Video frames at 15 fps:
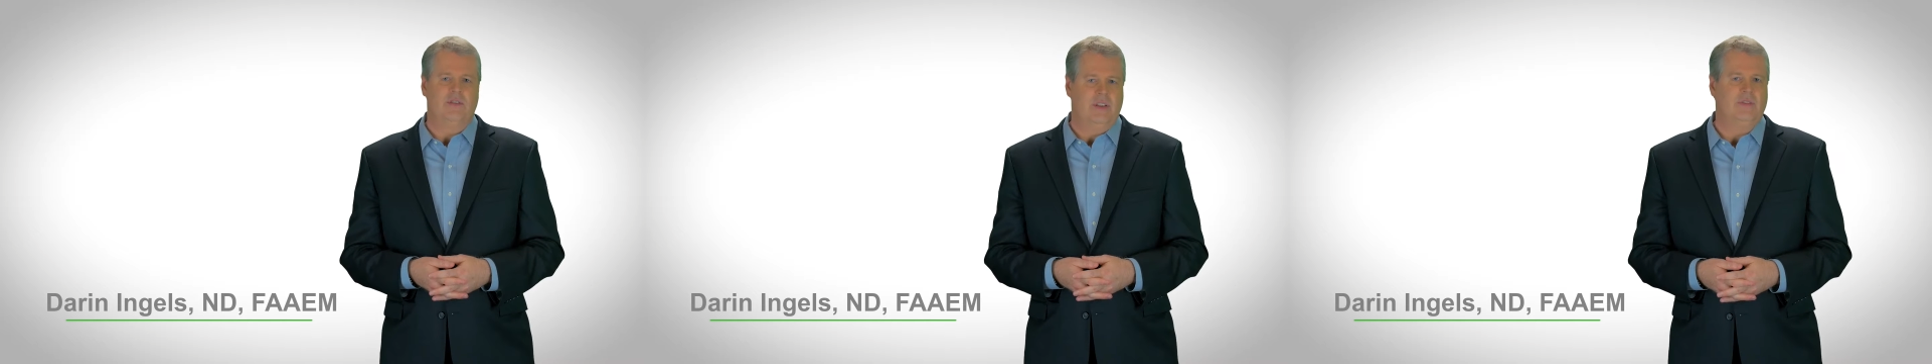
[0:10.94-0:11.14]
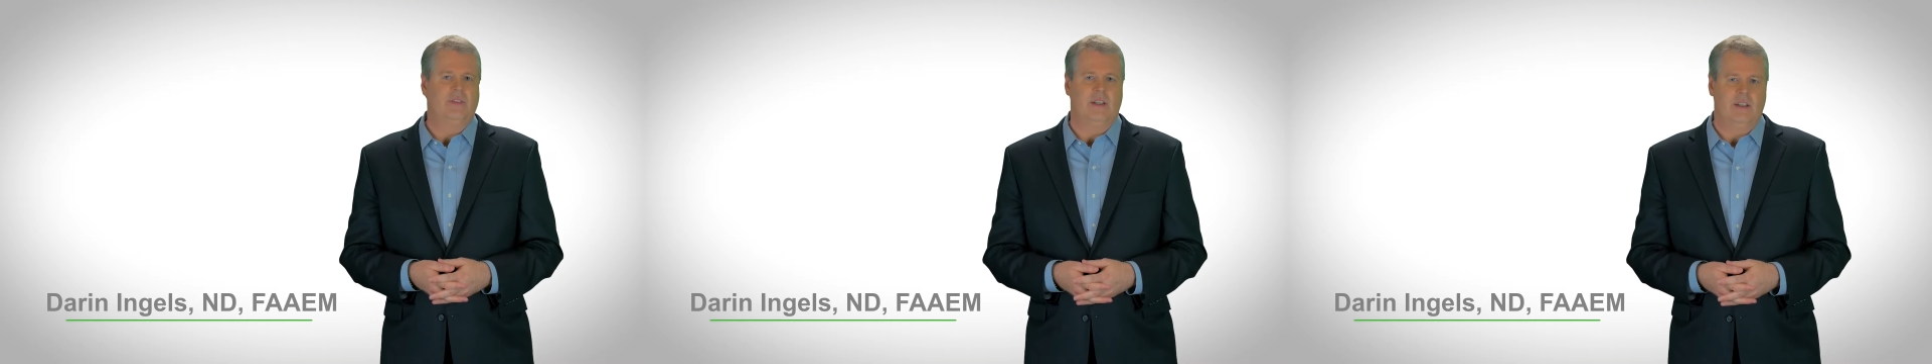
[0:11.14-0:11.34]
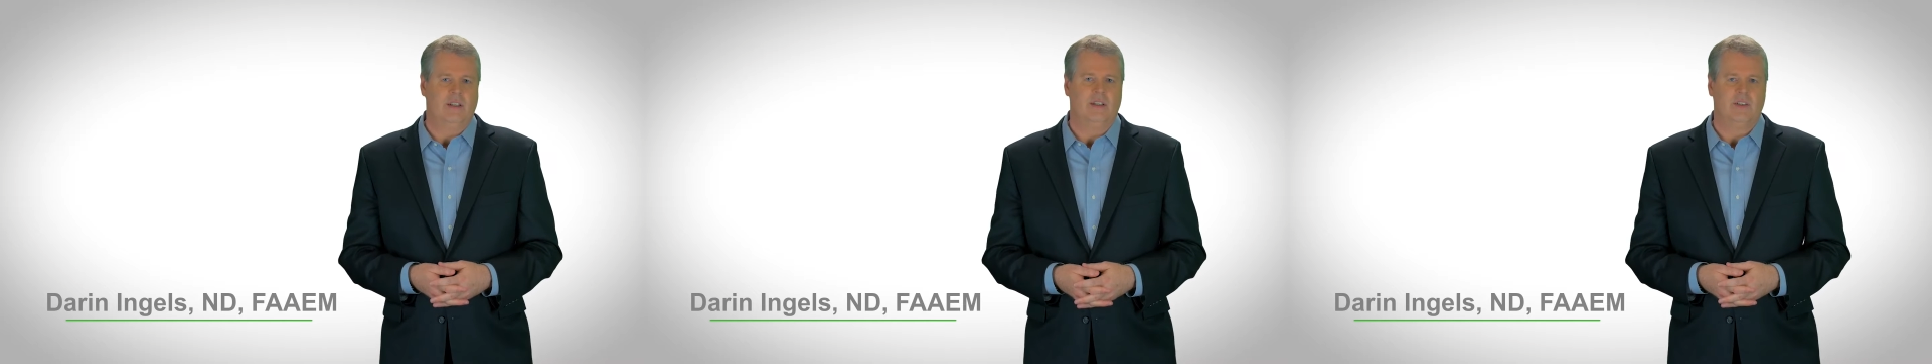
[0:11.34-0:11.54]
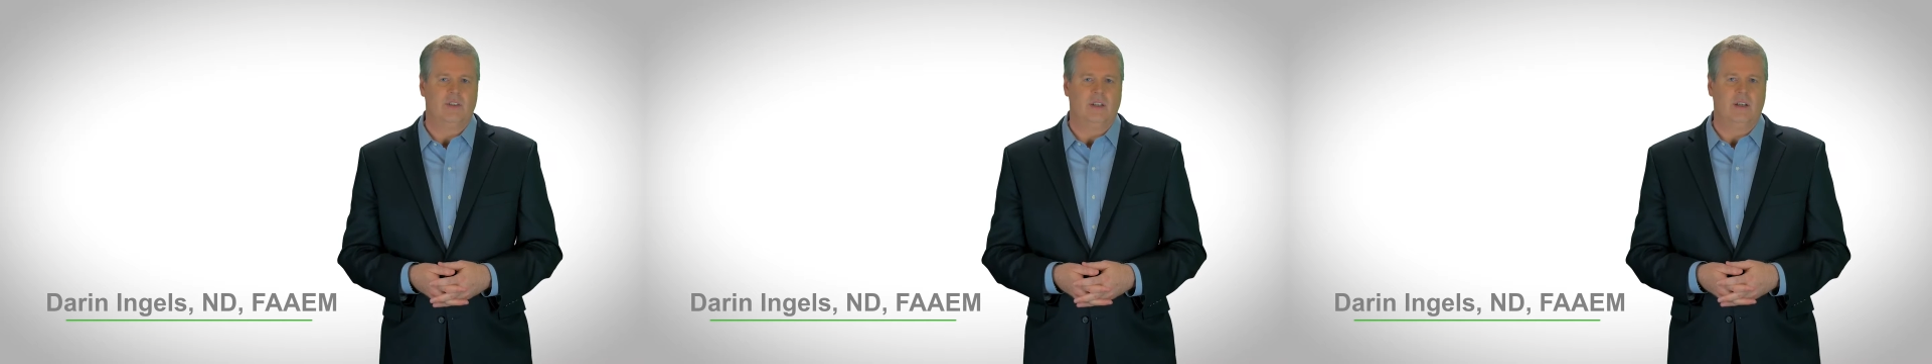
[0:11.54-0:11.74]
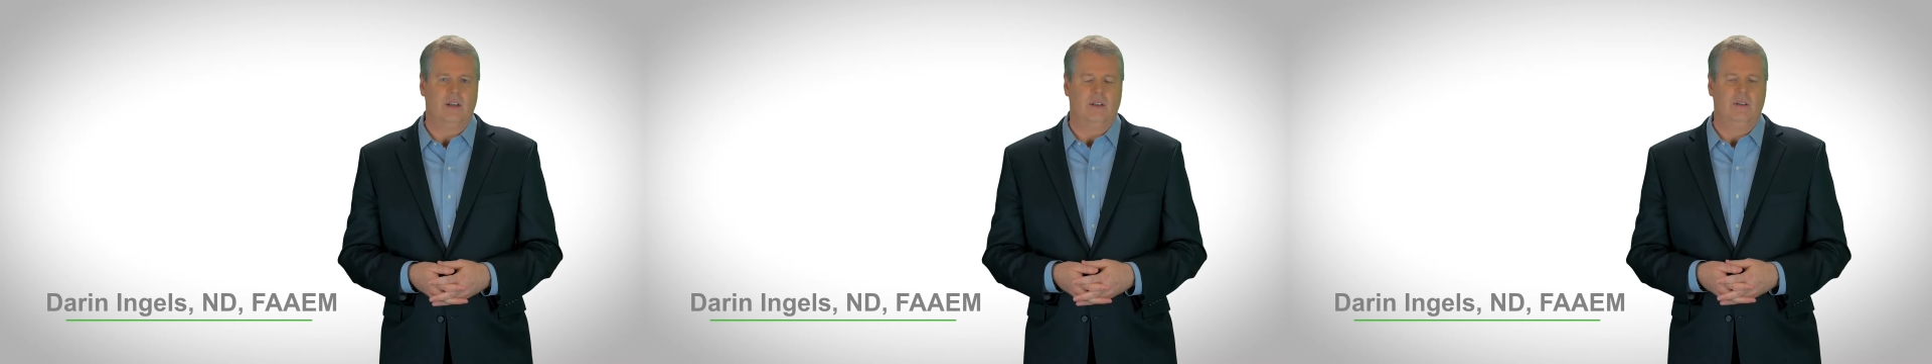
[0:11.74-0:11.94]
15 years
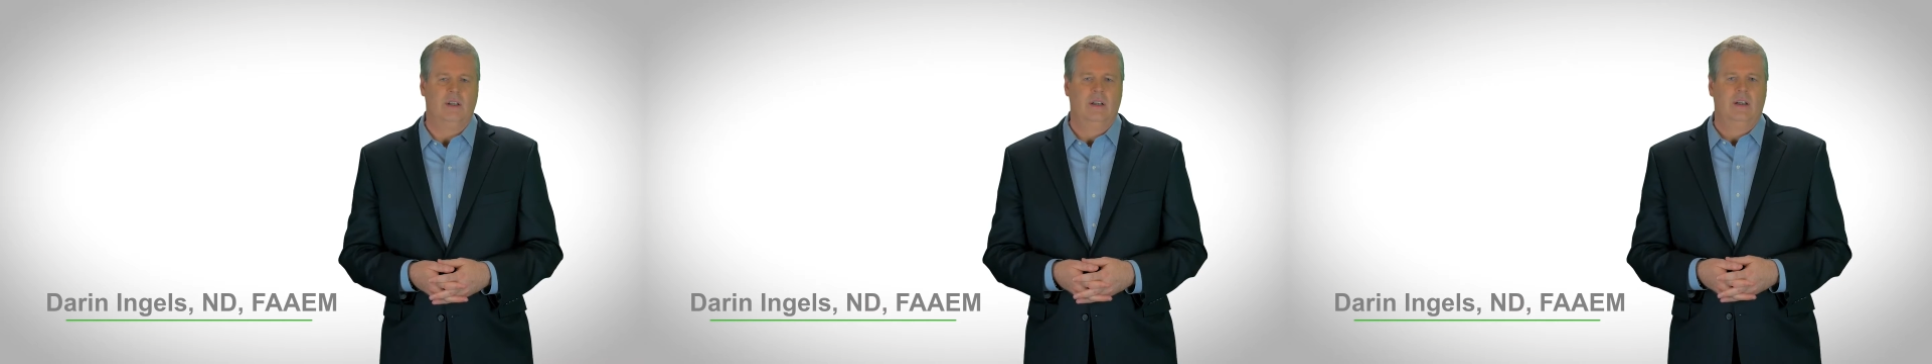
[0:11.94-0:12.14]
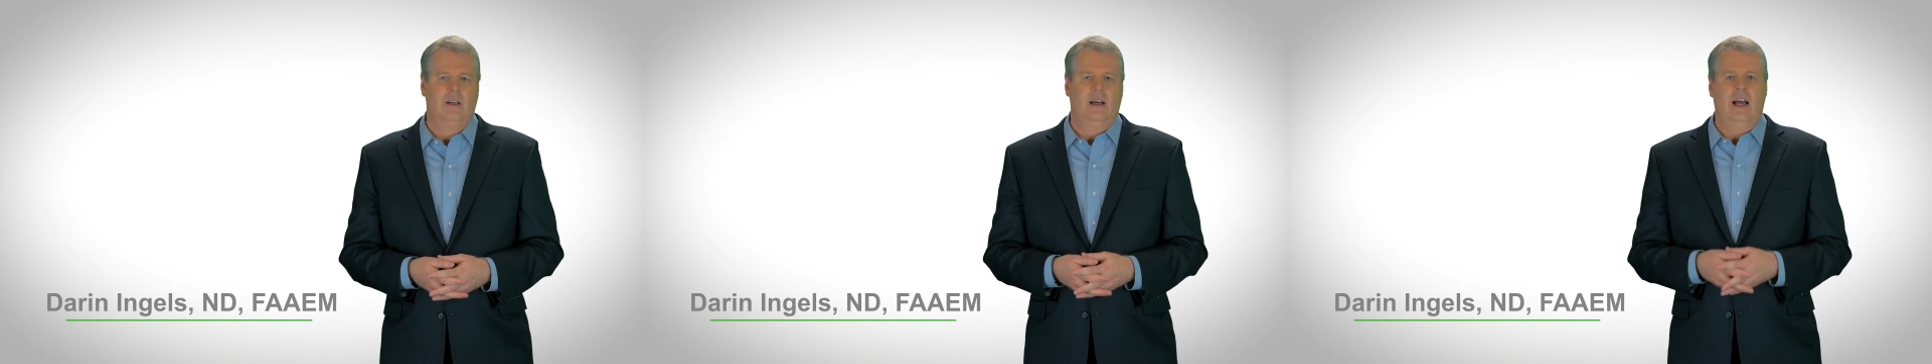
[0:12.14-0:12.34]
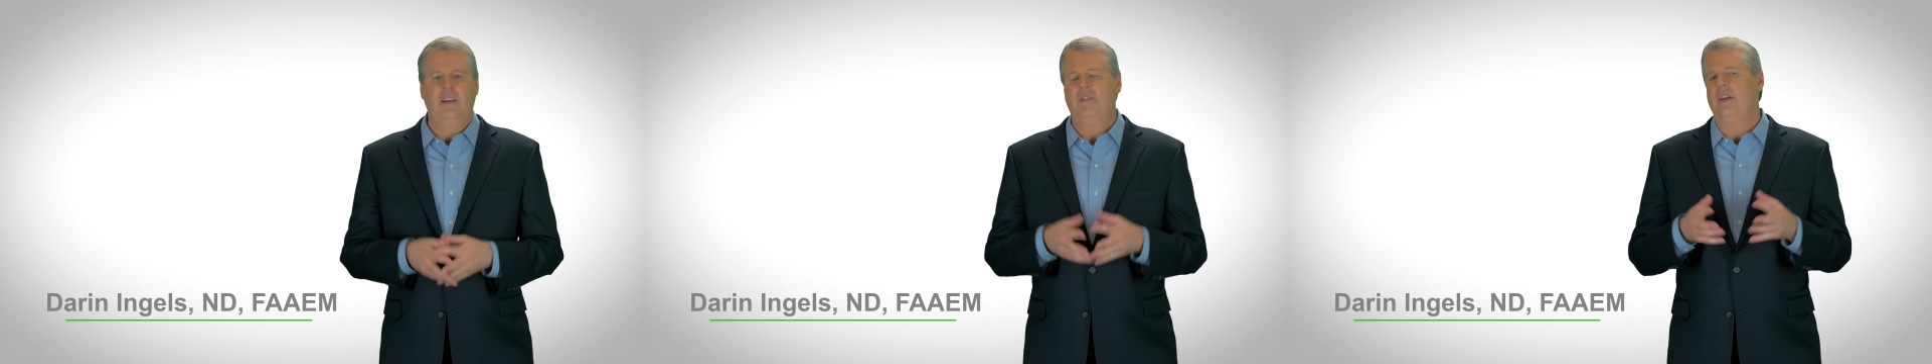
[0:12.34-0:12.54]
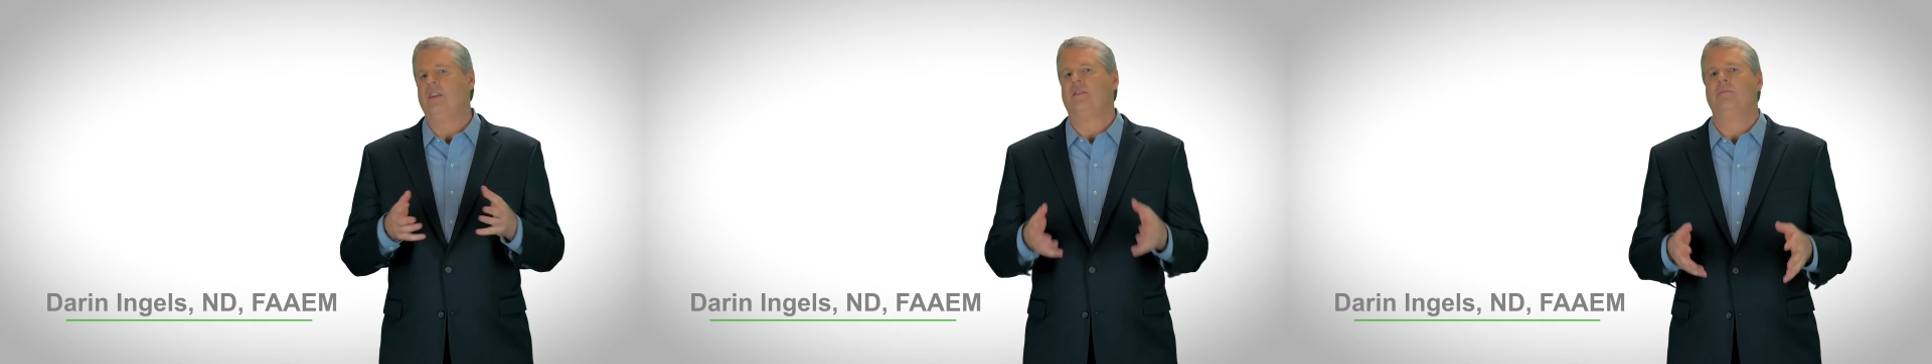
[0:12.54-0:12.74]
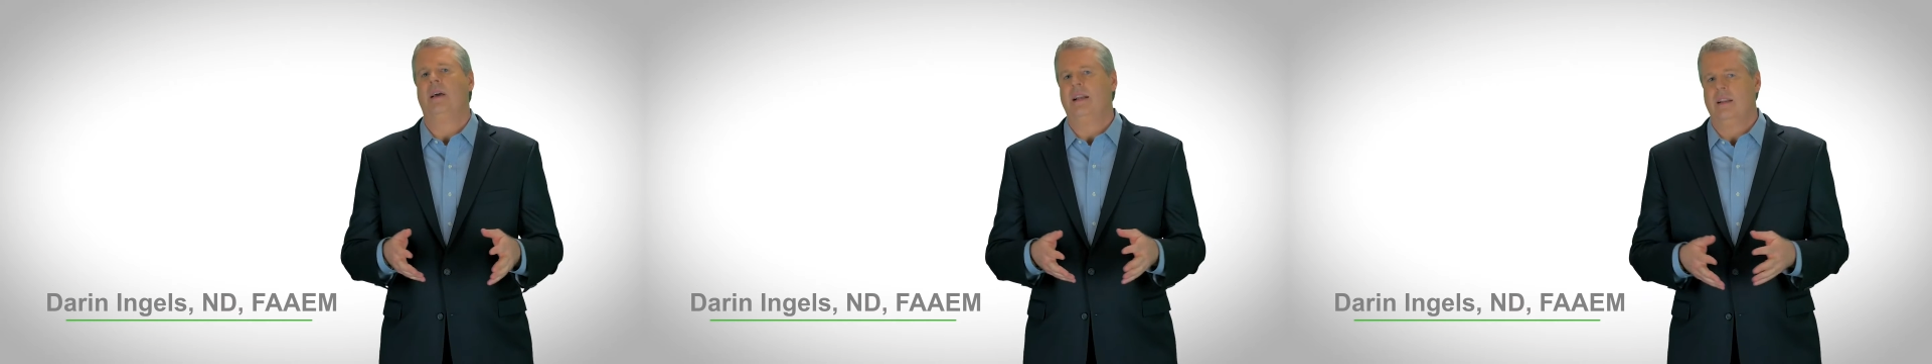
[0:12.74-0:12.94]
ago, I
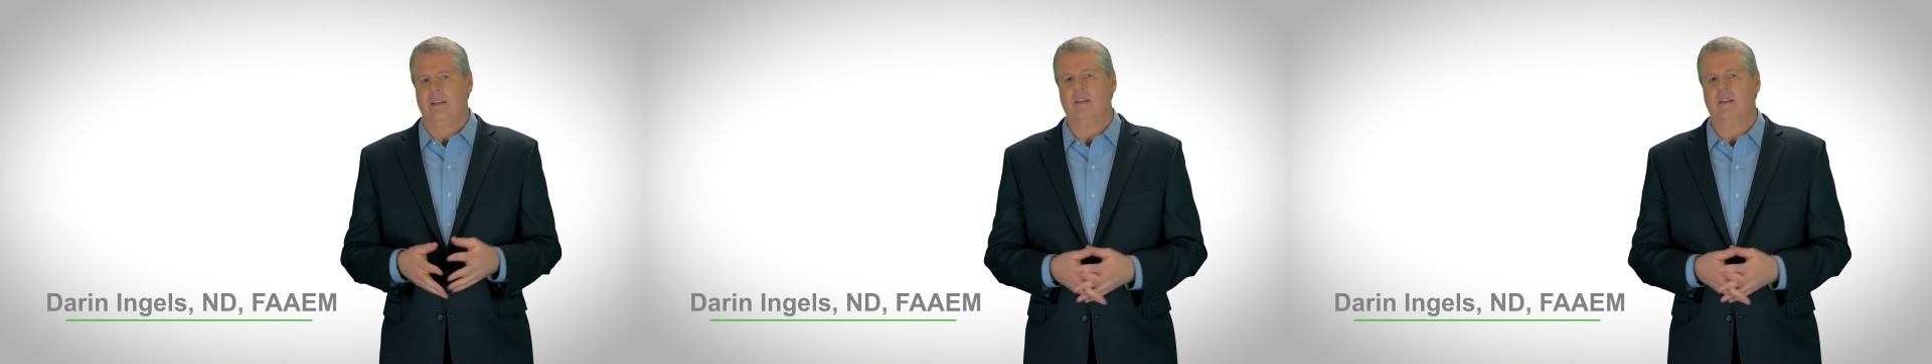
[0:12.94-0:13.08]
faced many